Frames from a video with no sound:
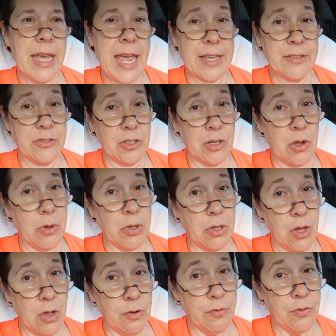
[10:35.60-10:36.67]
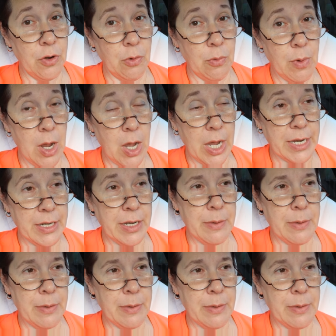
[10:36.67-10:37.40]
has to go along for a ride.